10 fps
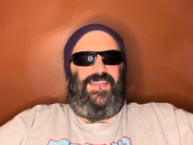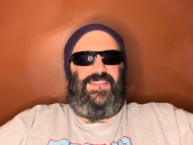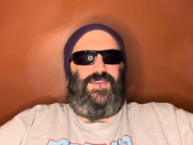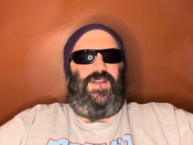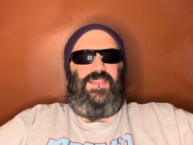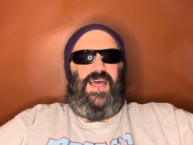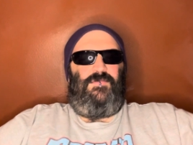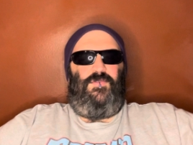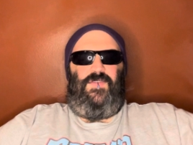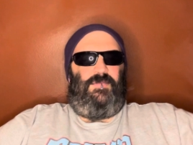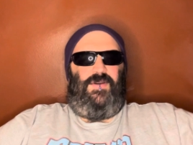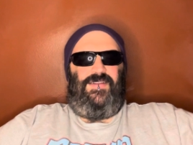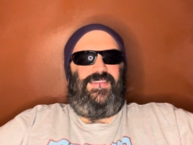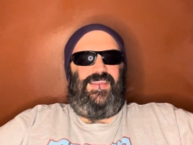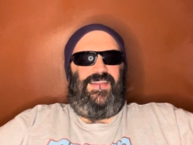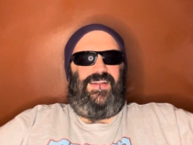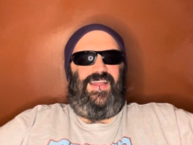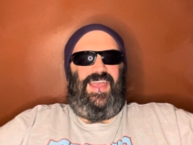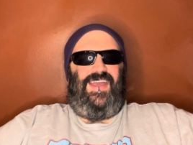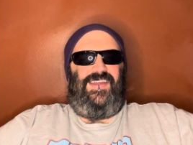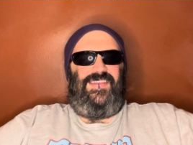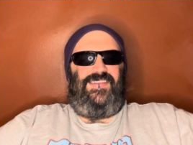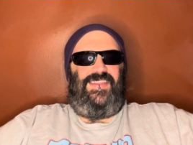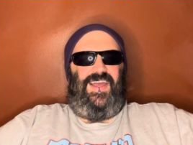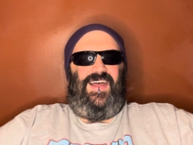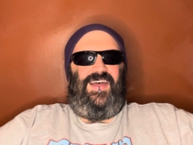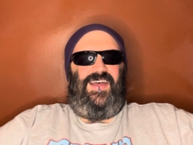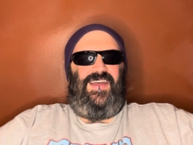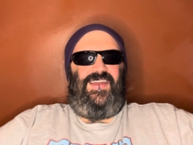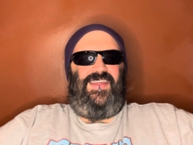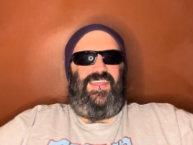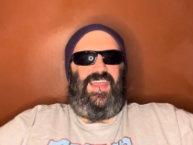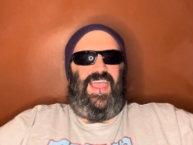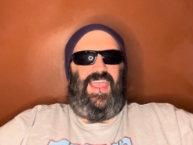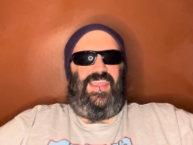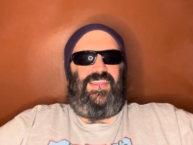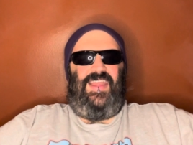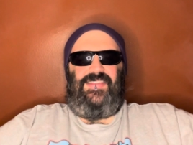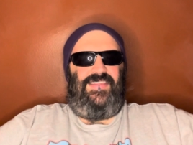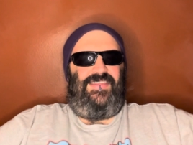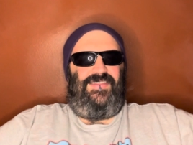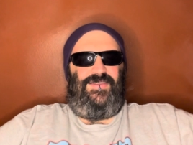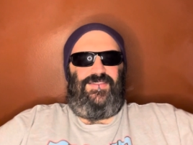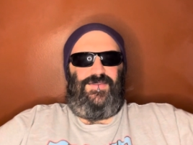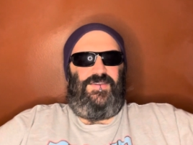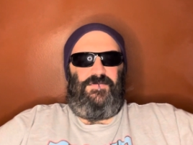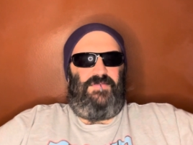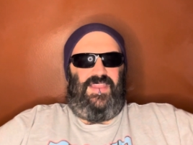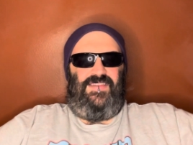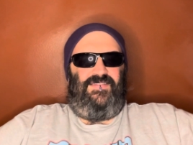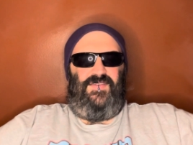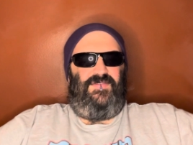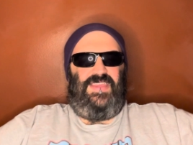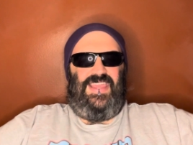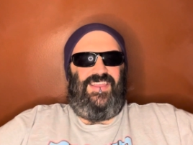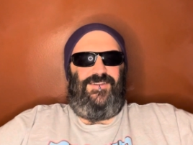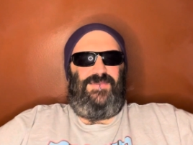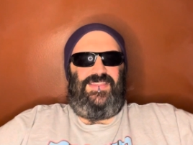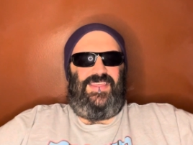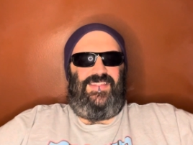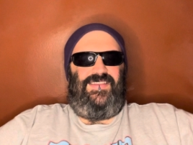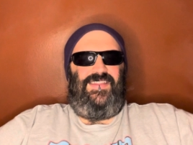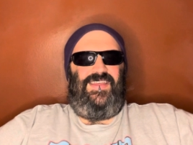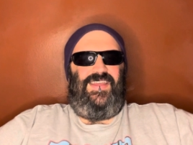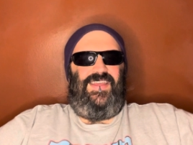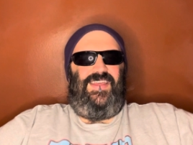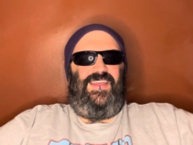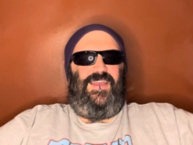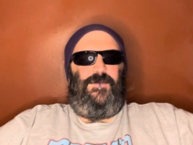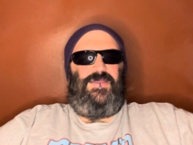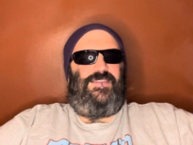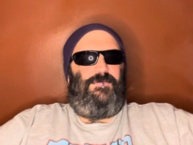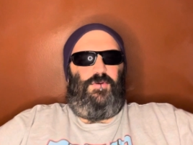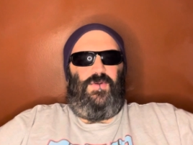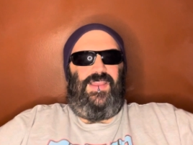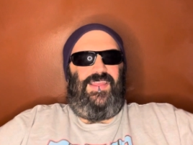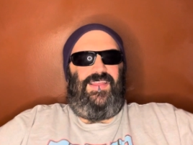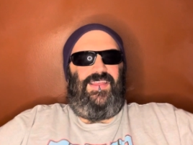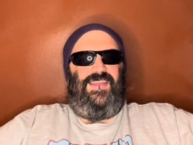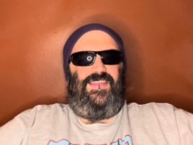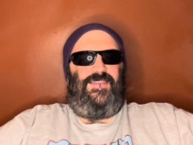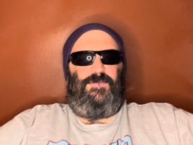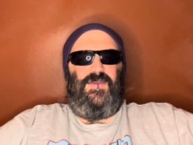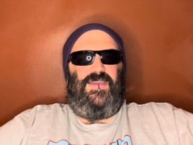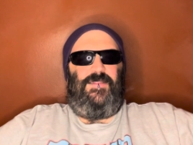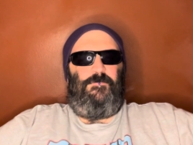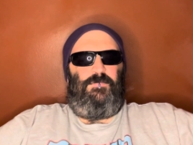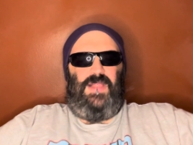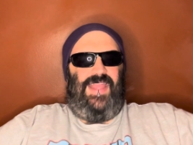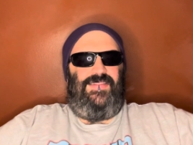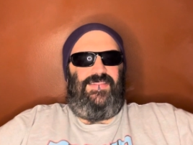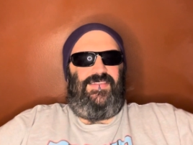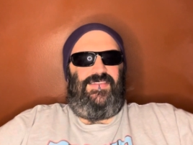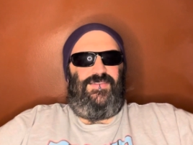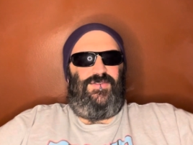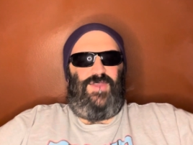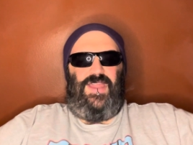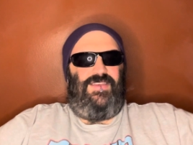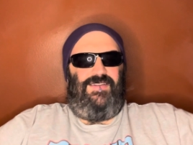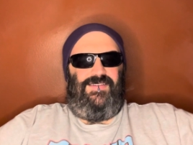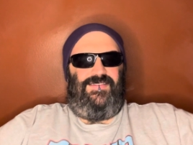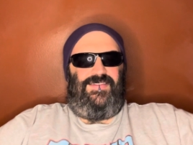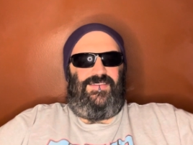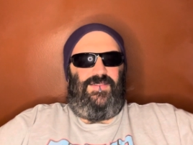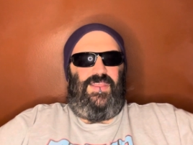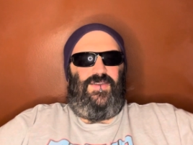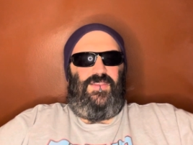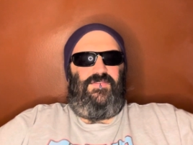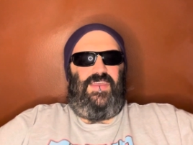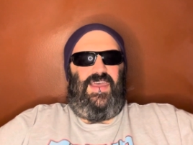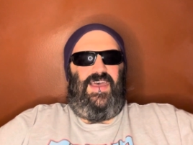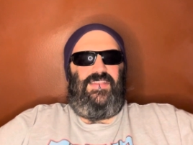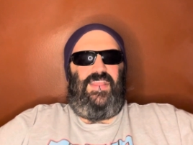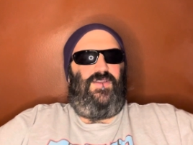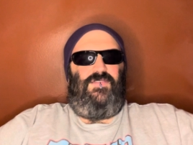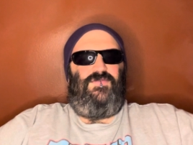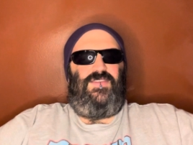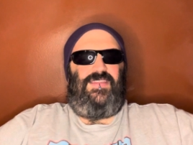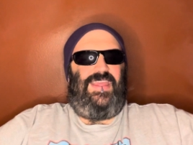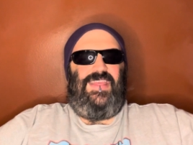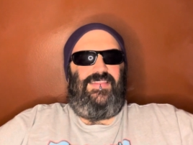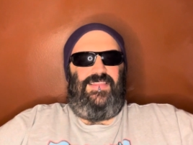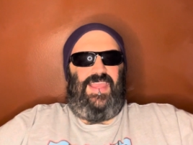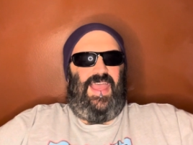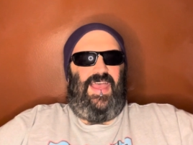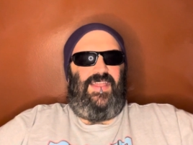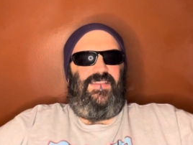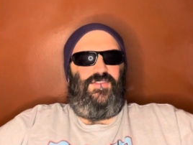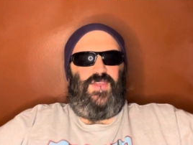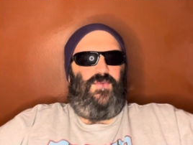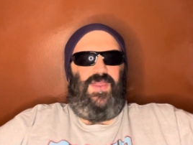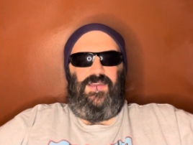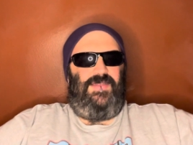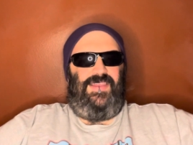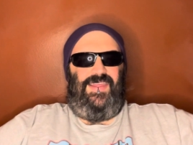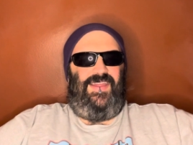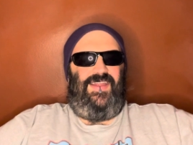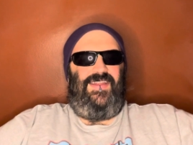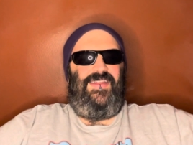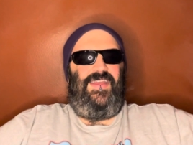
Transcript: there are a lot of moving parts here, and uh, I guess it's just too competitive of a year. But then, but supporting Spirit blends genders, so they could have had they could have just easily had Shea Whigham in here,